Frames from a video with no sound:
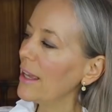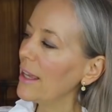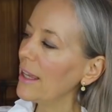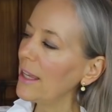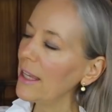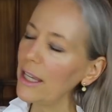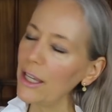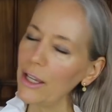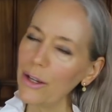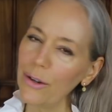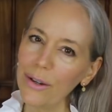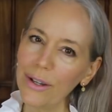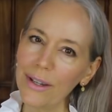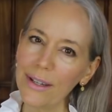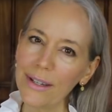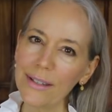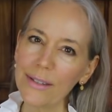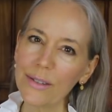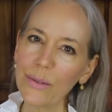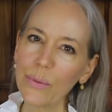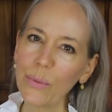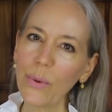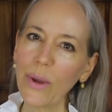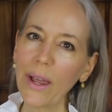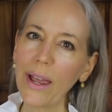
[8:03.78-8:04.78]
Here
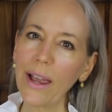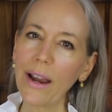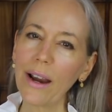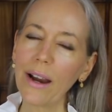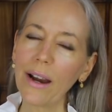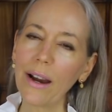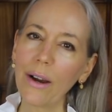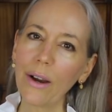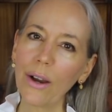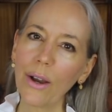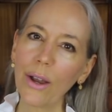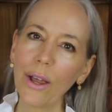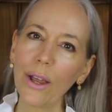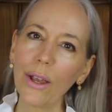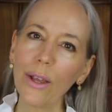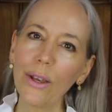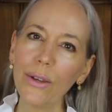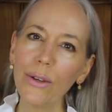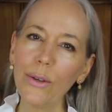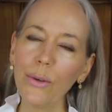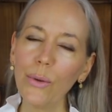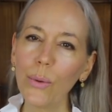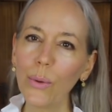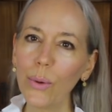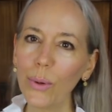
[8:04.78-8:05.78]
is where
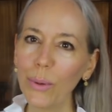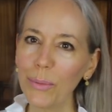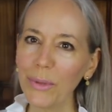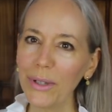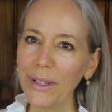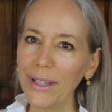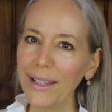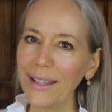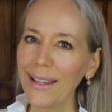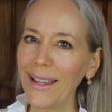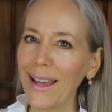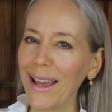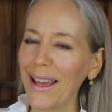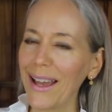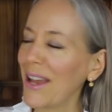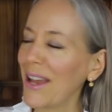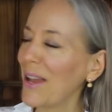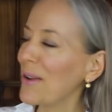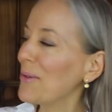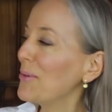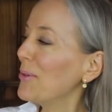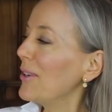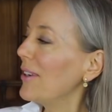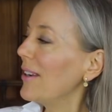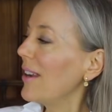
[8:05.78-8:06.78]
normally
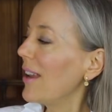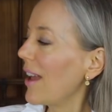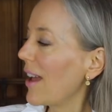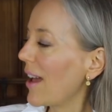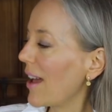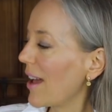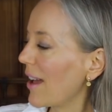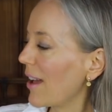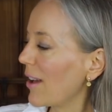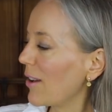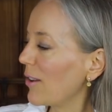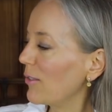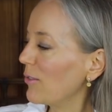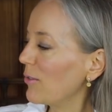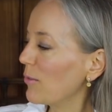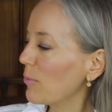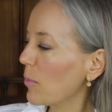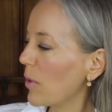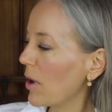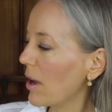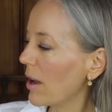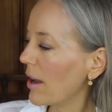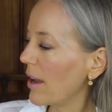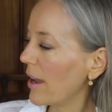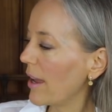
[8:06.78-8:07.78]
I would have
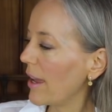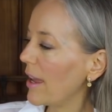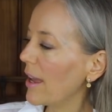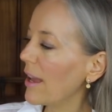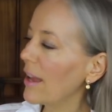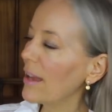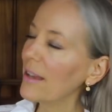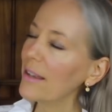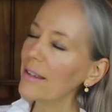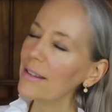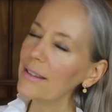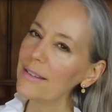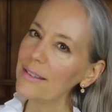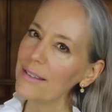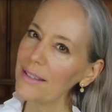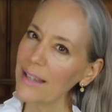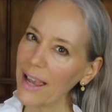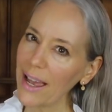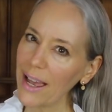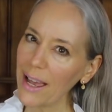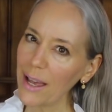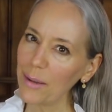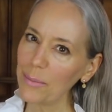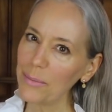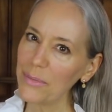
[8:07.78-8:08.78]
my
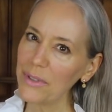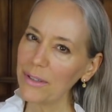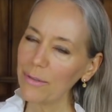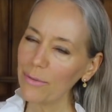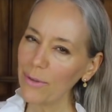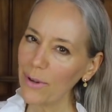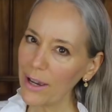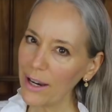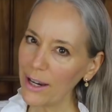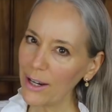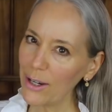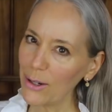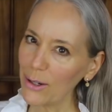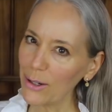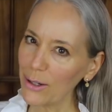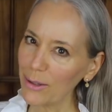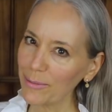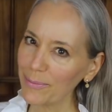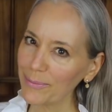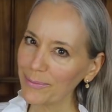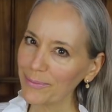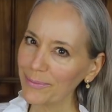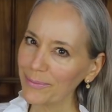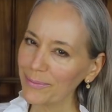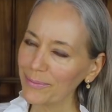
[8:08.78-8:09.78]
tab divider.
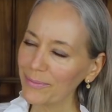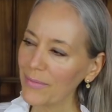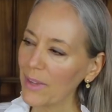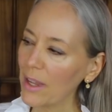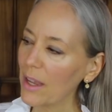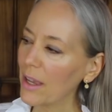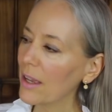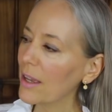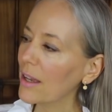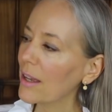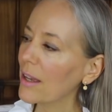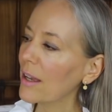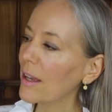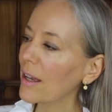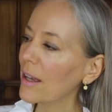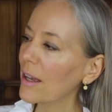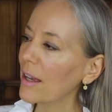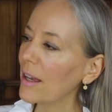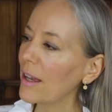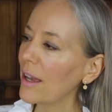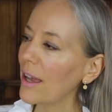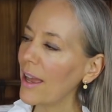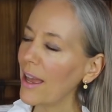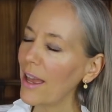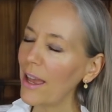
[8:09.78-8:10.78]

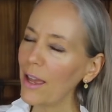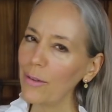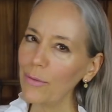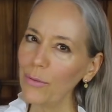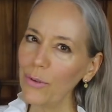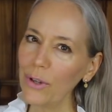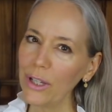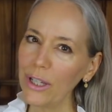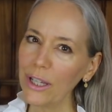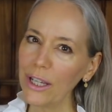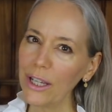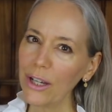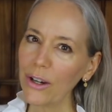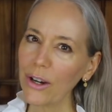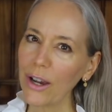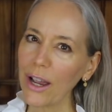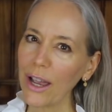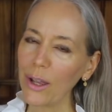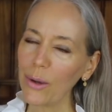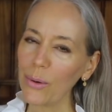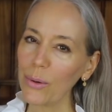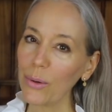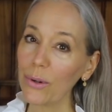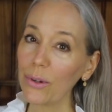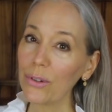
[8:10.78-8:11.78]
Every year
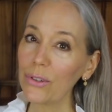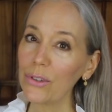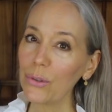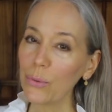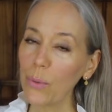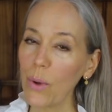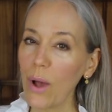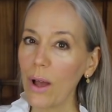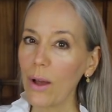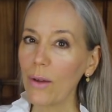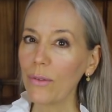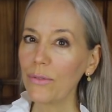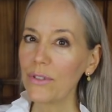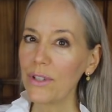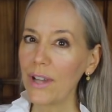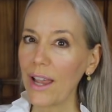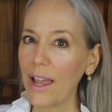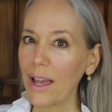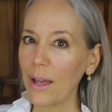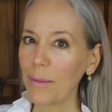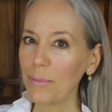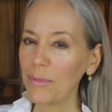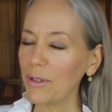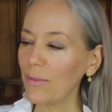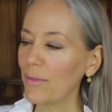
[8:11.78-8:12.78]
I ordered 12
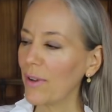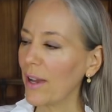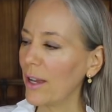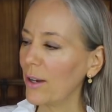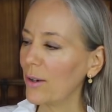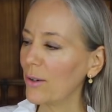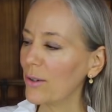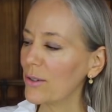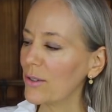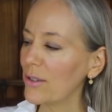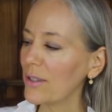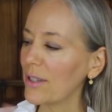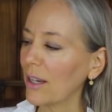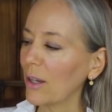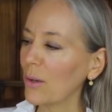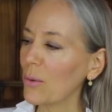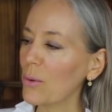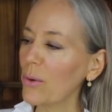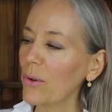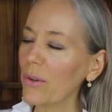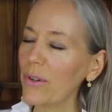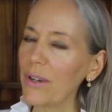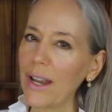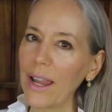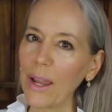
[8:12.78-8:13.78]
tab dividers that
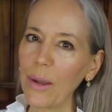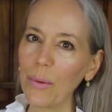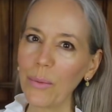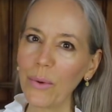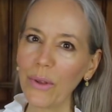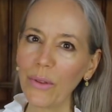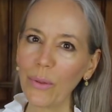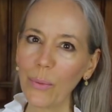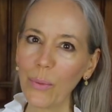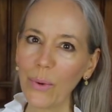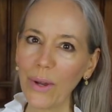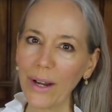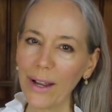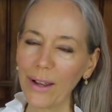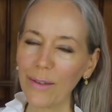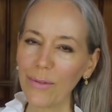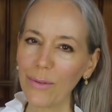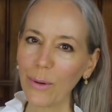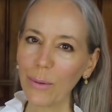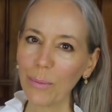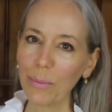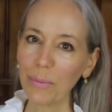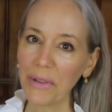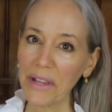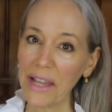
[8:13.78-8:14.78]
coordinate with
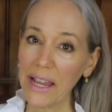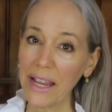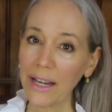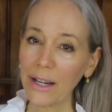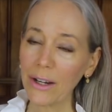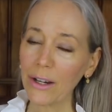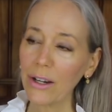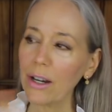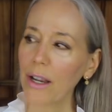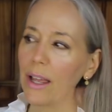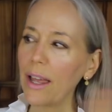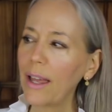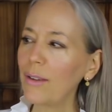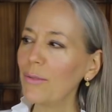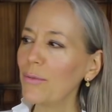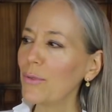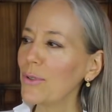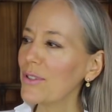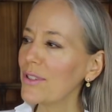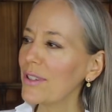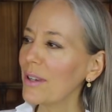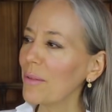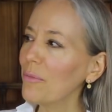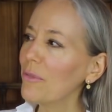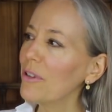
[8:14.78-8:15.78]
whatever planner, and
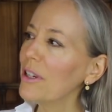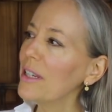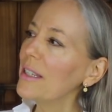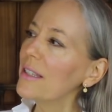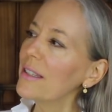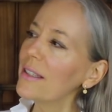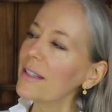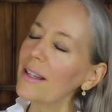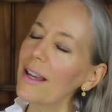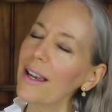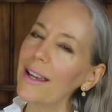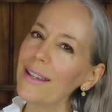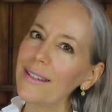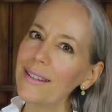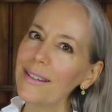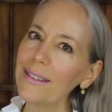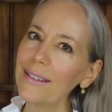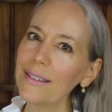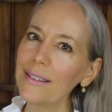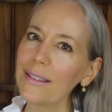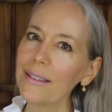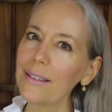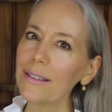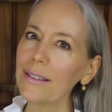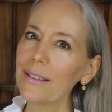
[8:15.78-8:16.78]
for some reason I
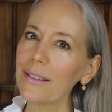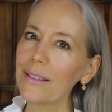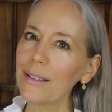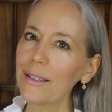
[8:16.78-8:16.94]
didn't